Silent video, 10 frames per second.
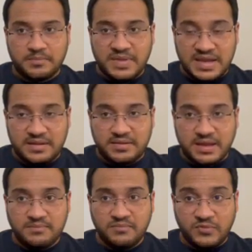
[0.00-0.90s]

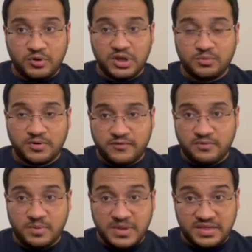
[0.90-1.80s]
exam. You need to perform
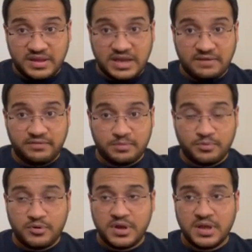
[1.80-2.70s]
a basic life
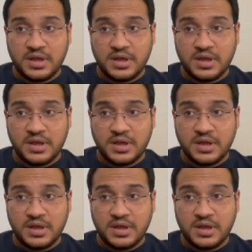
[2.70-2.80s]
support